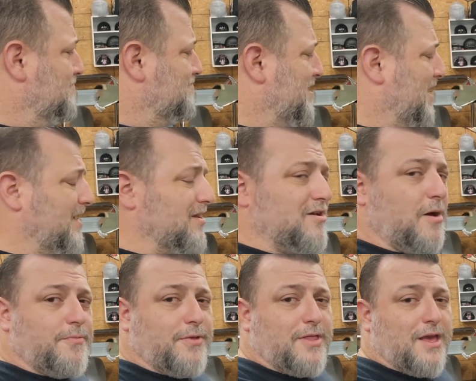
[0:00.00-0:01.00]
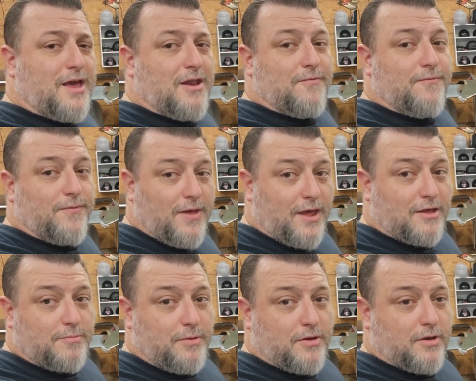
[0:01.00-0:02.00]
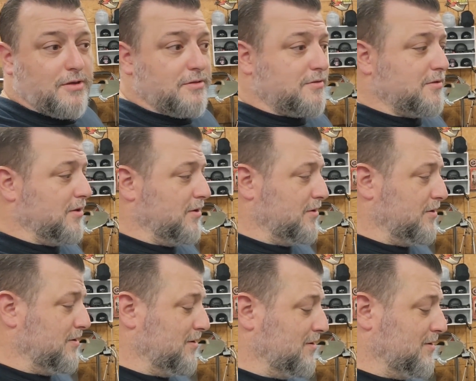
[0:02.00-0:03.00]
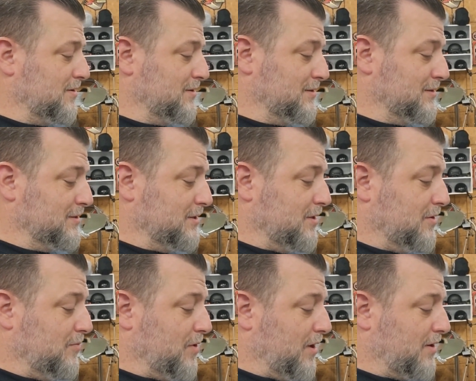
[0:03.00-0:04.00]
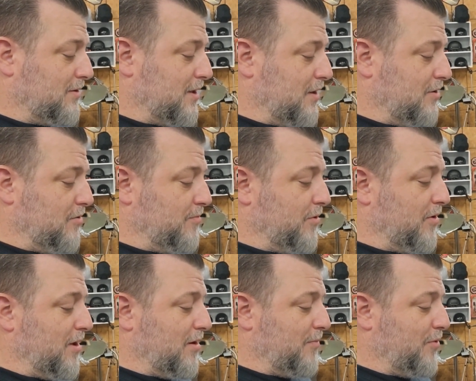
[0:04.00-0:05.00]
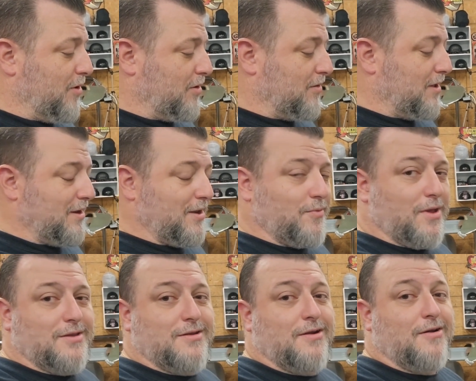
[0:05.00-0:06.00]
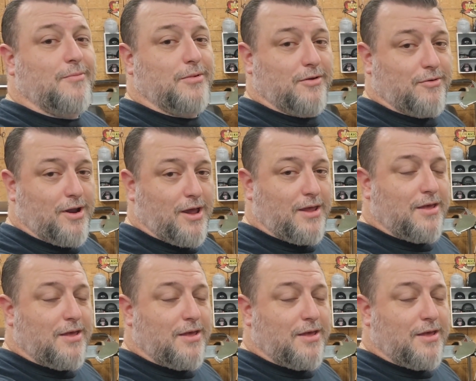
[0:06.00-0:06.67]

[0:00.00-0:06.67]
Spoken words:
I got a couple things I got to fix because, well, I decided to do a burnout in a parking lot and it went terribly awry.